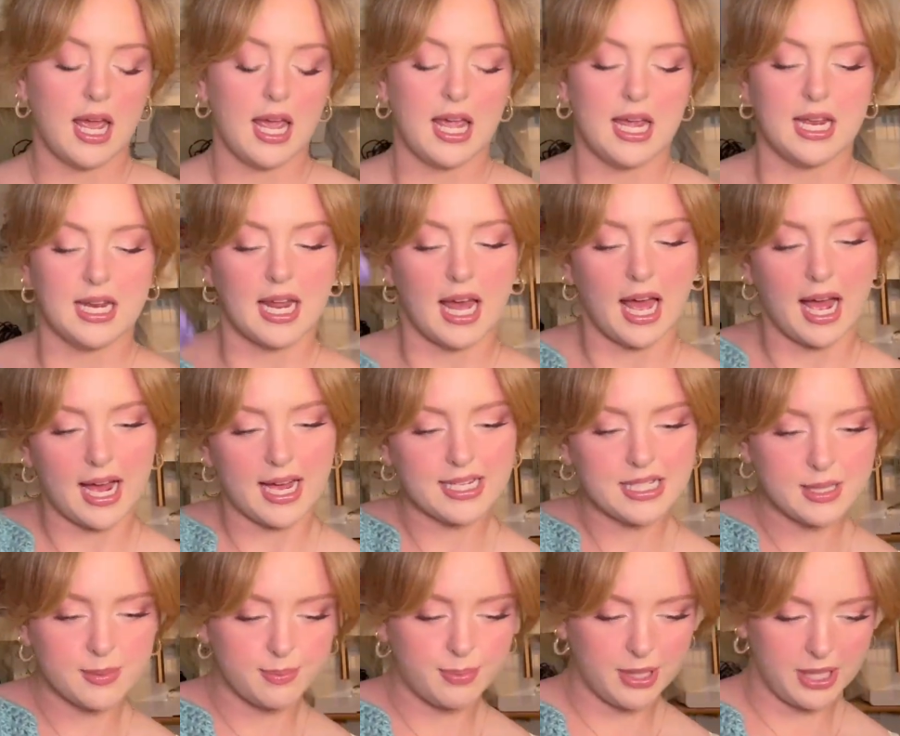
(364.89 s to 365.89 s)
It
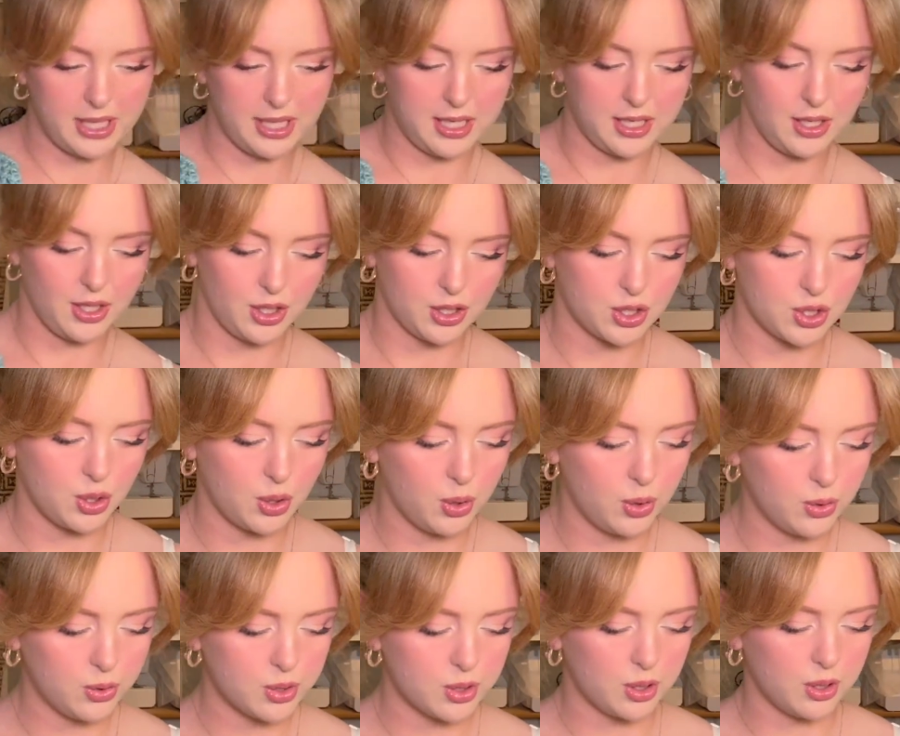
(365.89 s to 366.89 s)
has been a
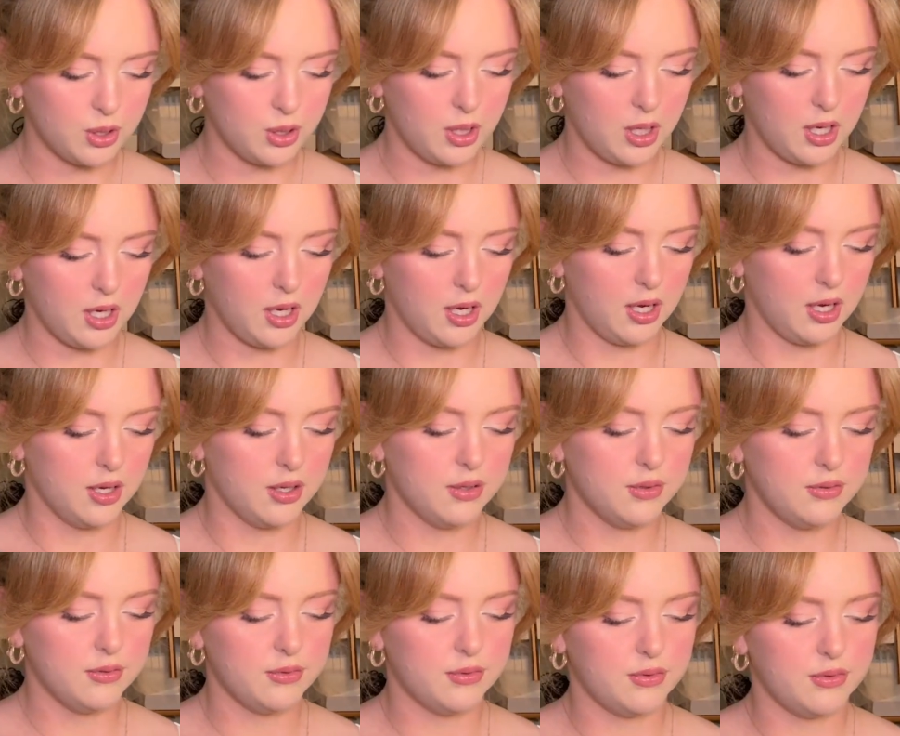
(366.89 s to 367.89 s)
total
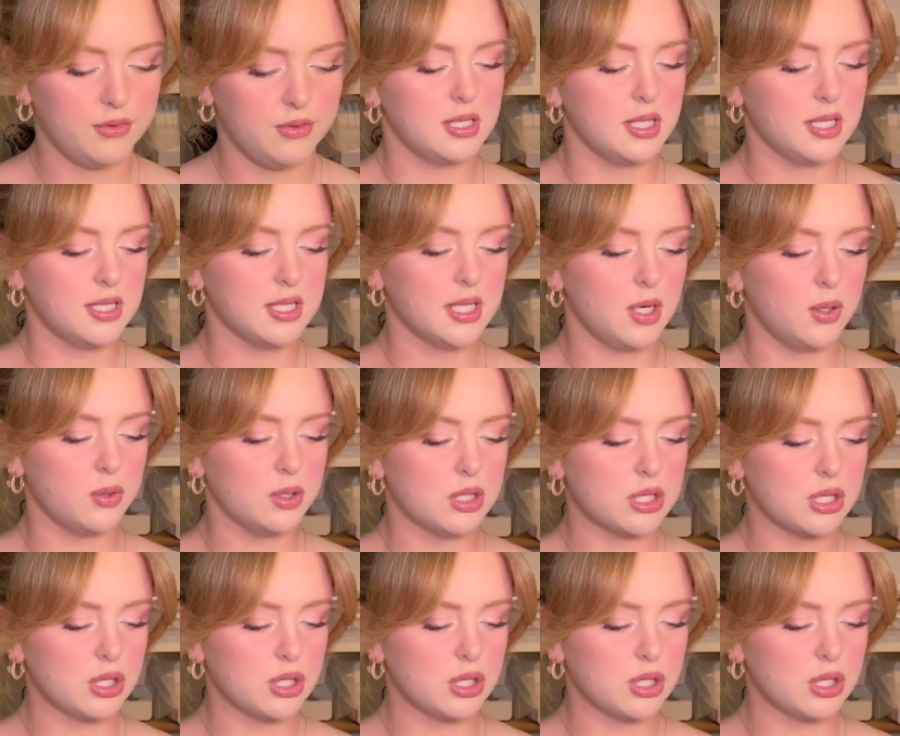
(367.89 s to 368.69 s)
of 6 hours,